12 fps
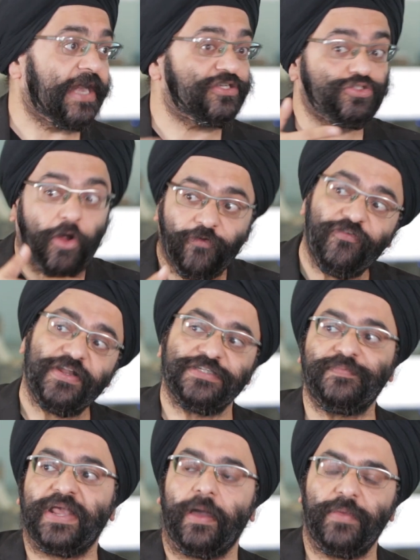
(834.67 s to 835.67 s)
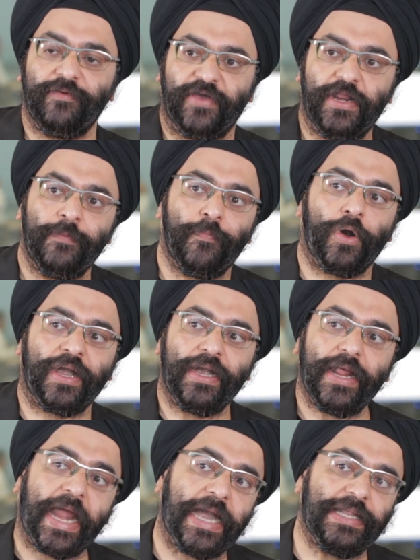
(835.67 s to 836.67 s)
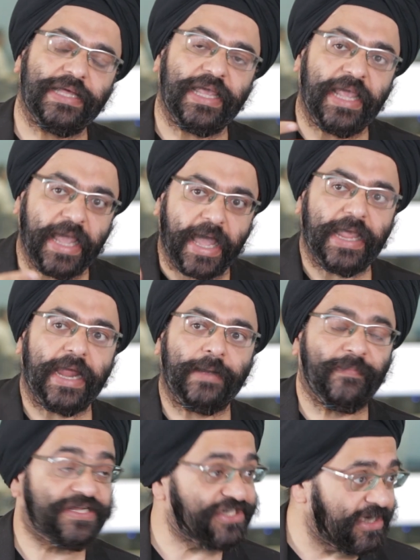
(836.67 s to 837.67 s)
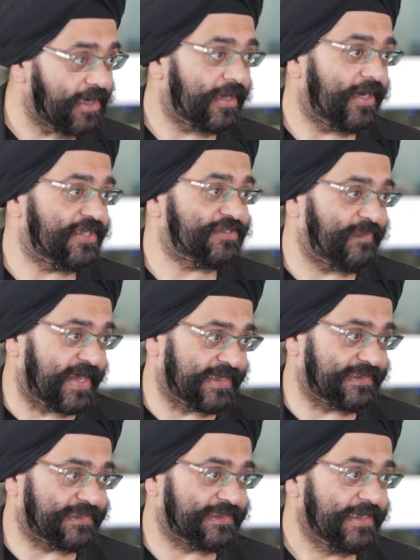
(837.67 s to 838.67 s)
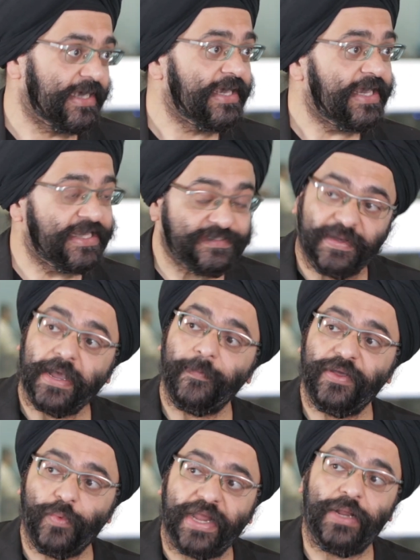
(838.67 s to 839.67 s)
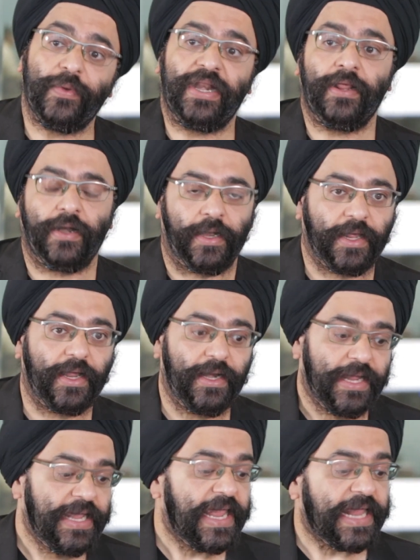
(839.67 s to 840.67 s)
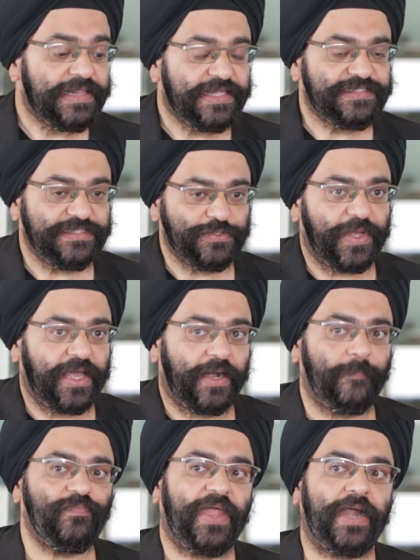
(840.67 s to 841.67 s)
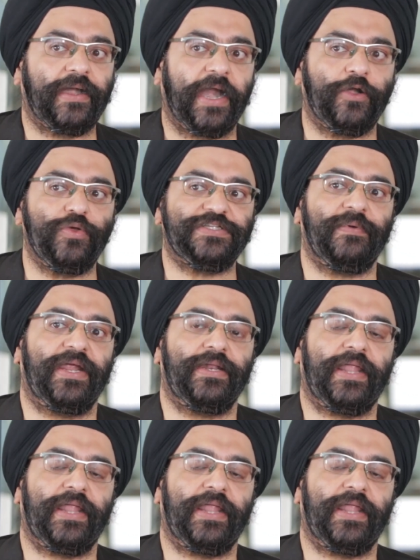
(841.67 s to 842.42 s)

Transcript: and software is becoming very important, and the AI and machine learning space is becoming very, very critical. And this is where I try to explain